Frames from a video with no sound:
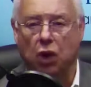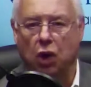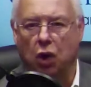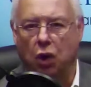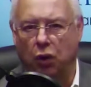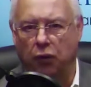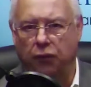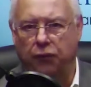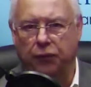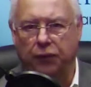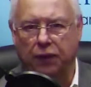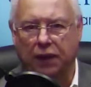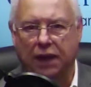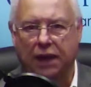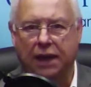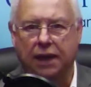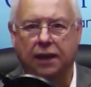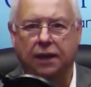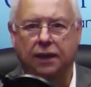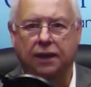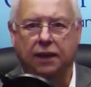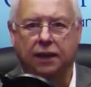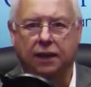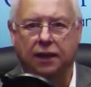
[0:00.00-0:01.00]

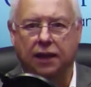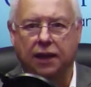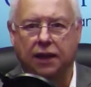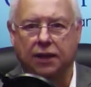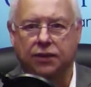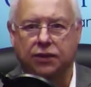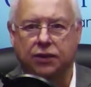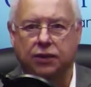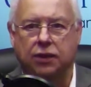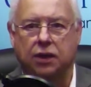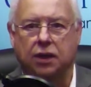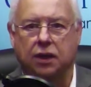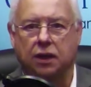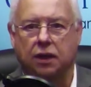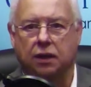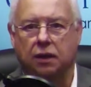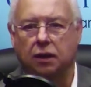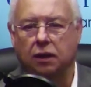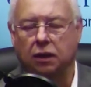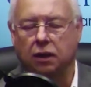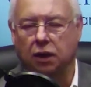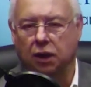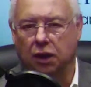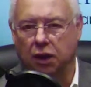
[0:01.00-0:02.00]
Hopefully this
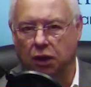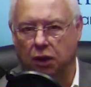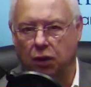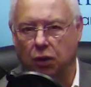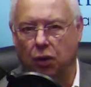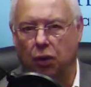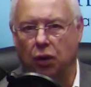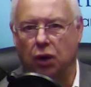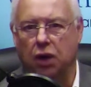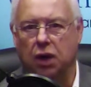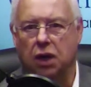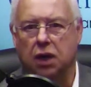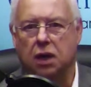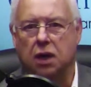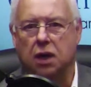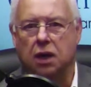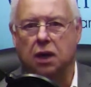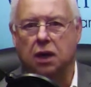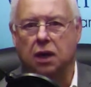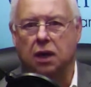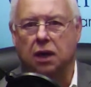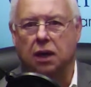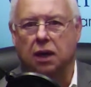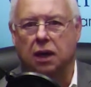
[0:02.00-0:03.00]
little
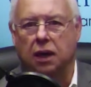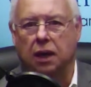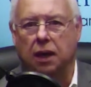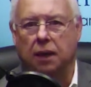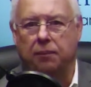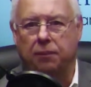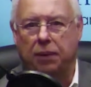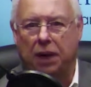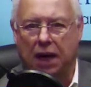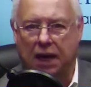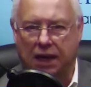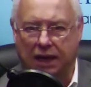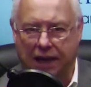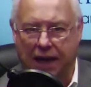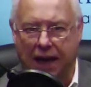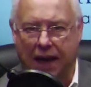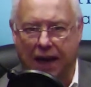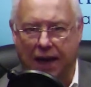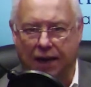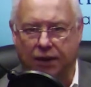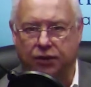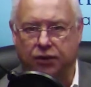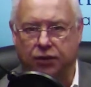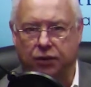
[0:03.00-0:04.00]

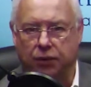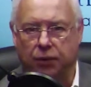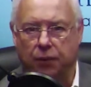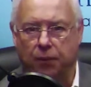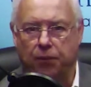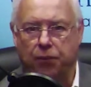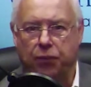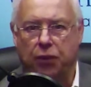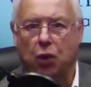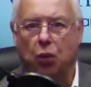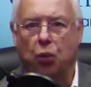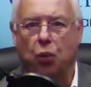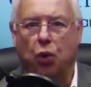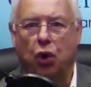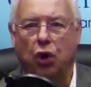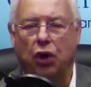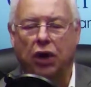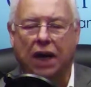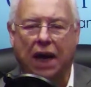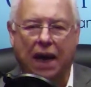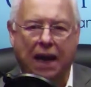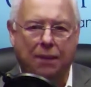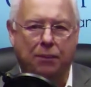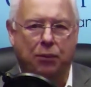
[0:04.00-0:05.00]
podcast will
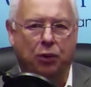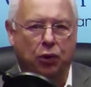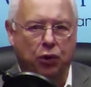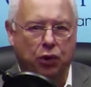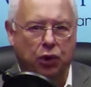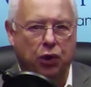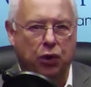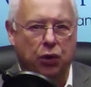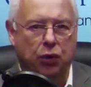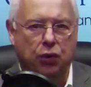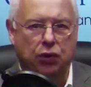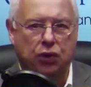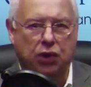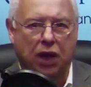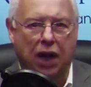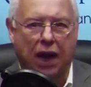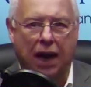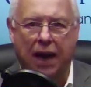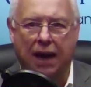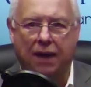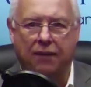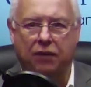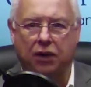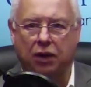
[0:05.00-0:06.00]
enable you to
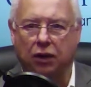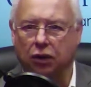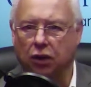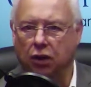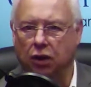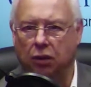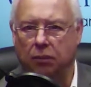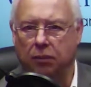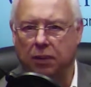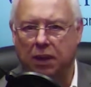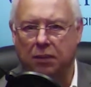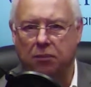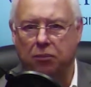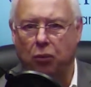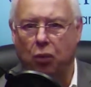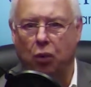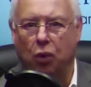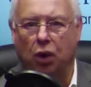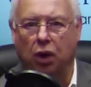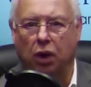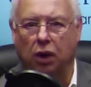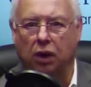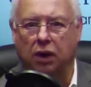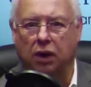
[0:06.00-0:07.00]
have a little bit more